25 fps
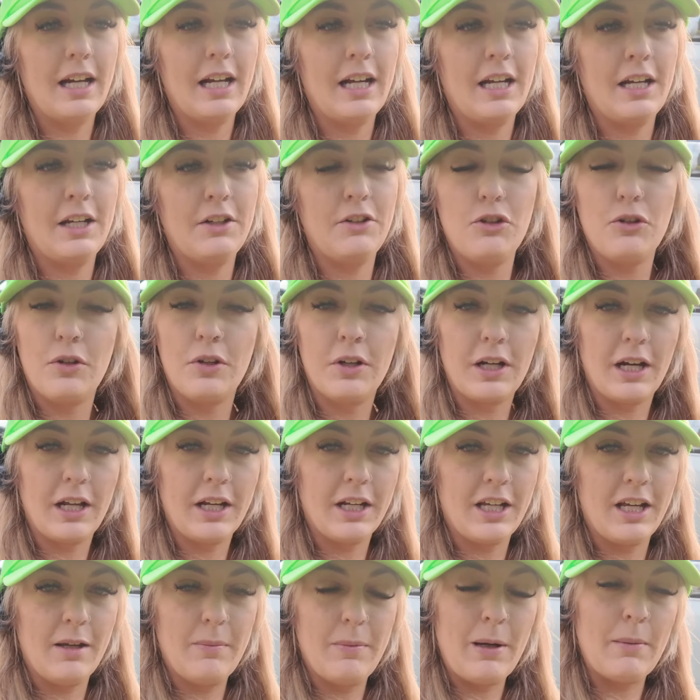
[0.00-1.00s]
And you can
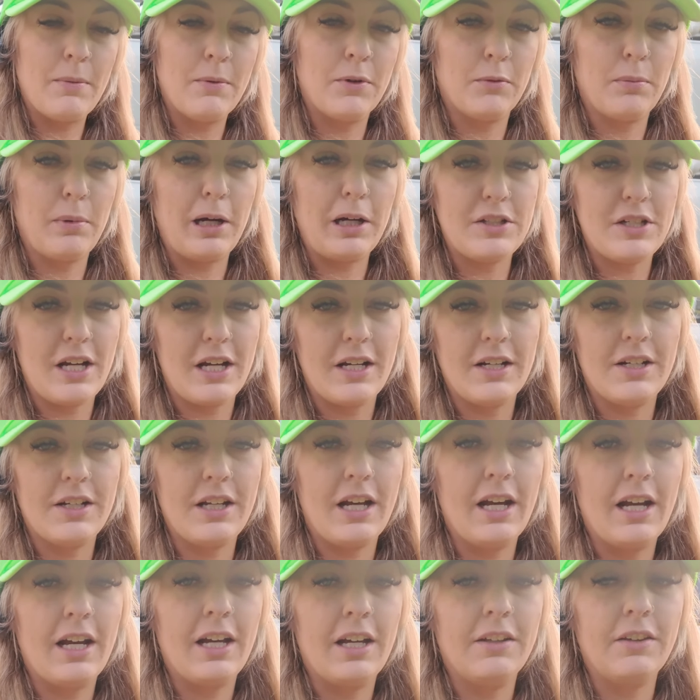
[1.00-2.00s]
kind of keep up with my
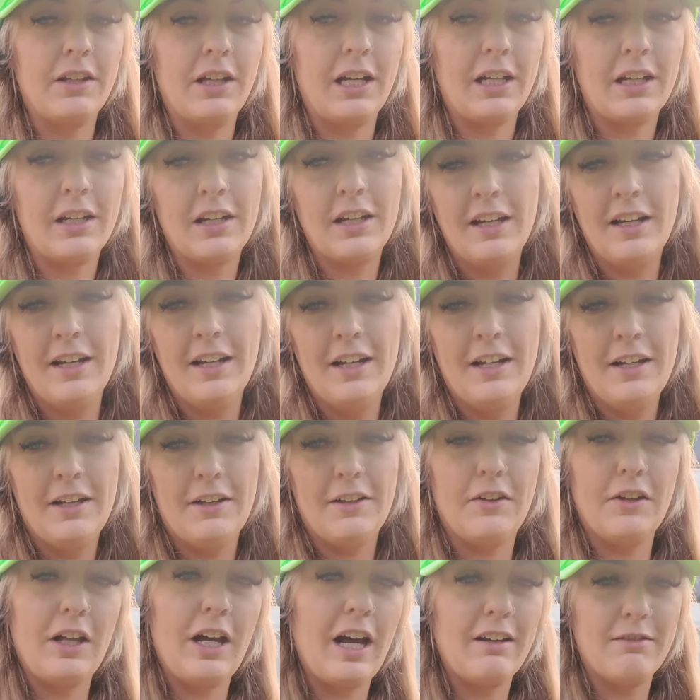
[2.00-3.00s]
day-to-day and like
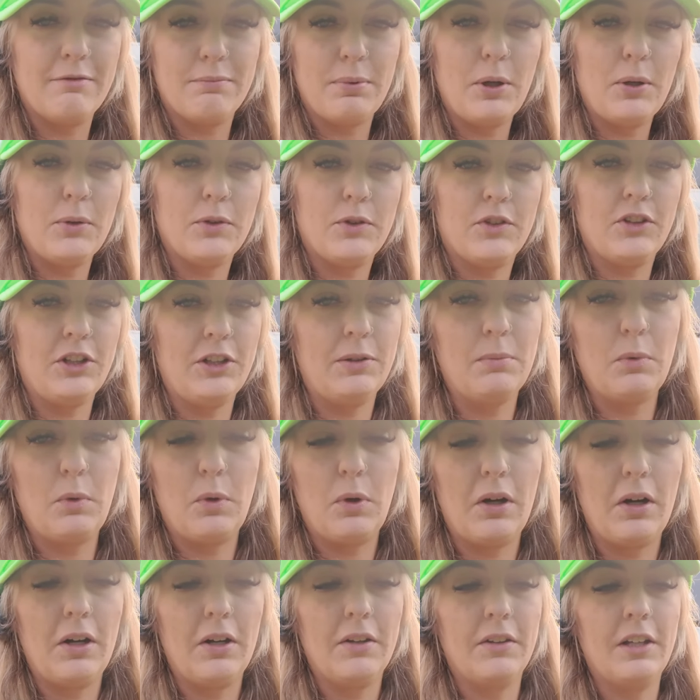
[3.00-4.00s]
live posting
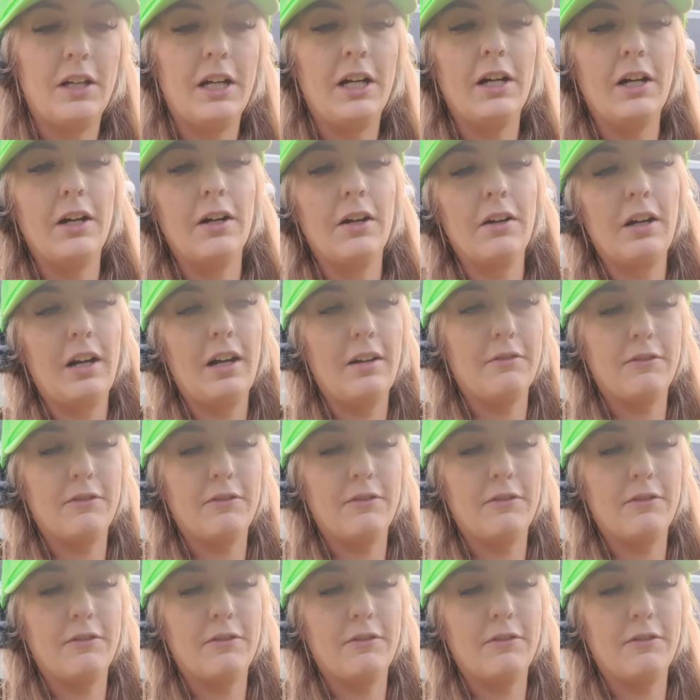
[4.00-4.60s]
more on there.